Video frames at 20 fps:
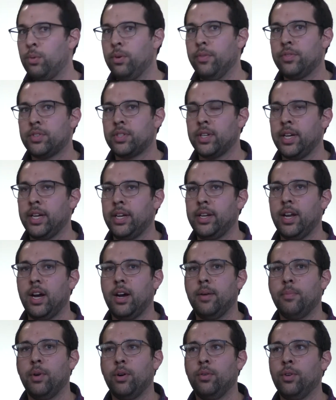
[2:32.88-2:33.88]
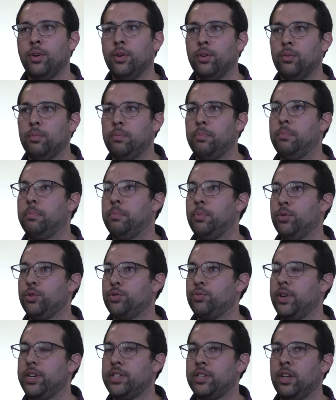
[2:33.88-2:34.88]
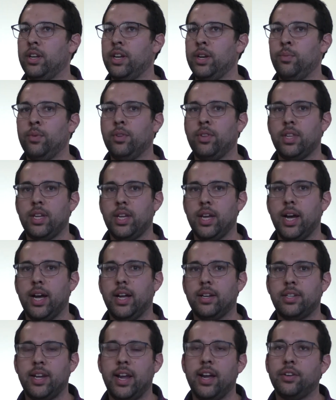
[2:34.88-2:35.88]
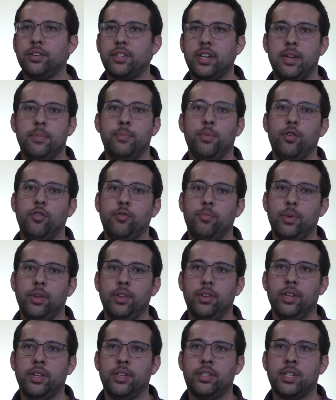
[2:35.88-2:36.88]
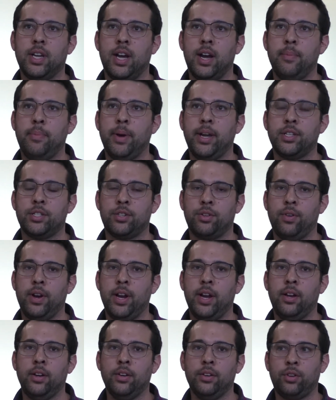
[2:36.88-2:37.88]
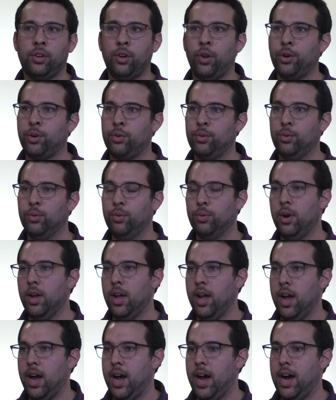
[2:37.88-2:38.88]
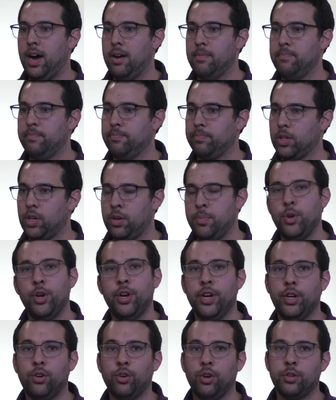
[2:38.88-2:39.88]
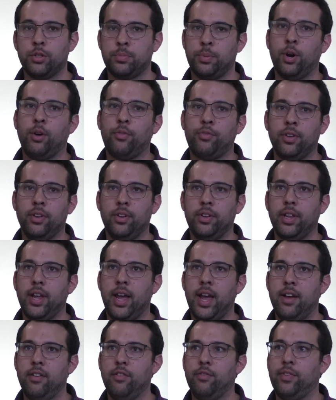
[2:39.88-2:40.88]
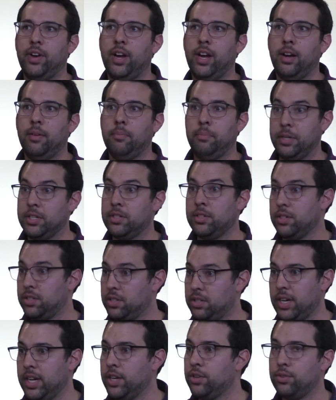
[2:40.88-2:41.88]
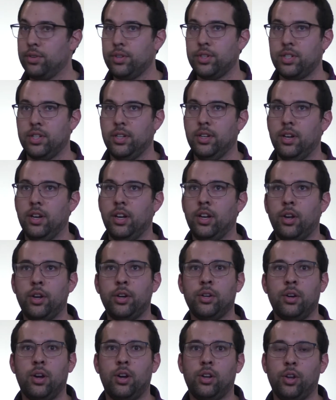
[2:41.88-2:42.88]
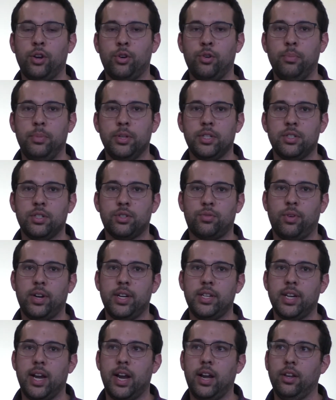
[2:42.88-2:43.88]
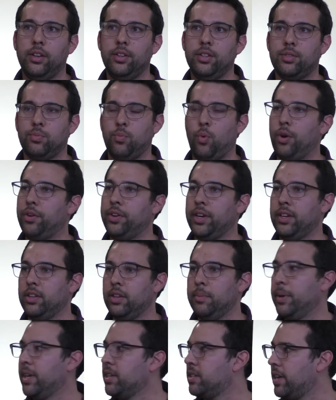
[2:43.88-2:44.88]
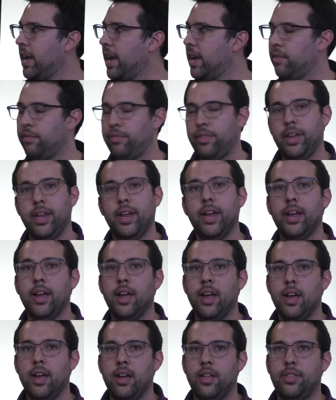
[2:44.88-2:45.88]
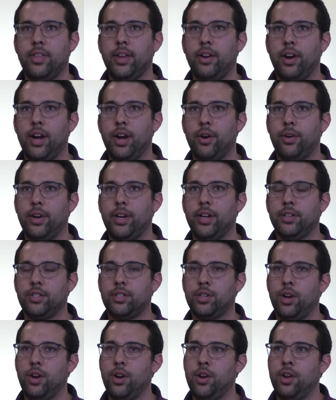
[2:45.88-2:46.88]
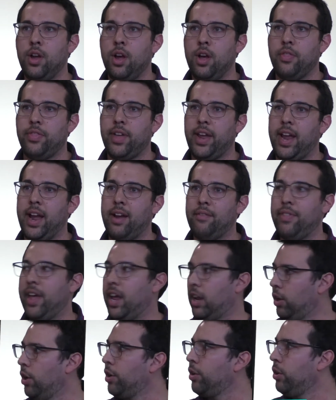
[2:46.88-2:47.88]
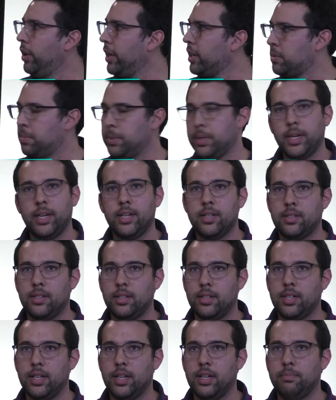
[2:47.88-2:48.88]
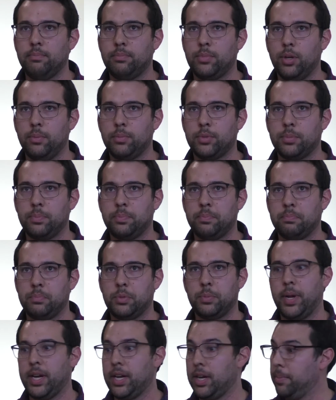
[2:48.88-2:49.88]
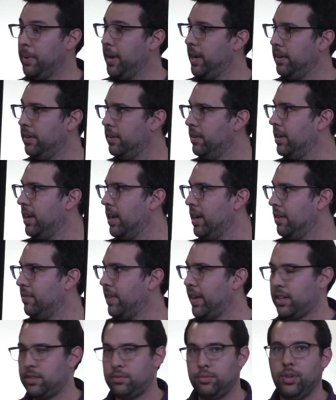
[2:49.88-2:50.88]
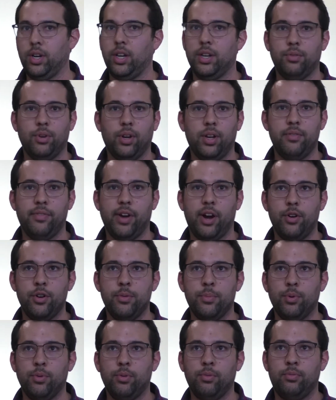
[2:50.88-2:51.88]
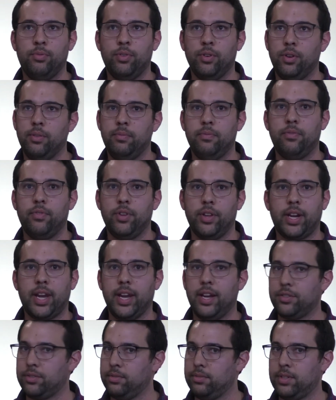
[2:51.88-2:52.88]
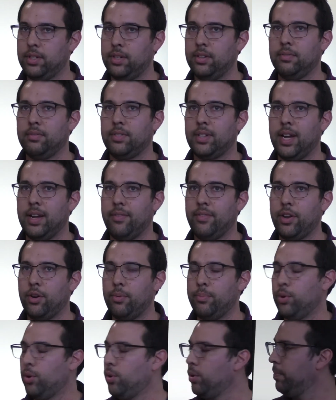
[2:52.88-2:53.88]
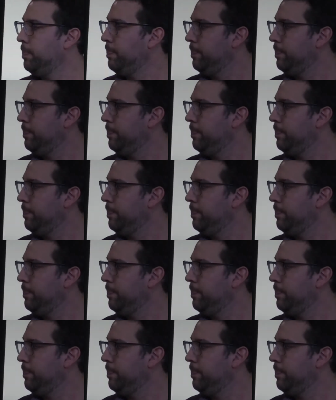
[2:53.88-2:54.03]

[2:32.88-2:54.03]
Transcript: we've seen a real push recently with the town team movement that's based around local community groups, but often that have business interests and local business retailers wanting the best out of their area. So they have that local expertise that Tom's speaking about, and that's really, really valuable for the council to have that on board.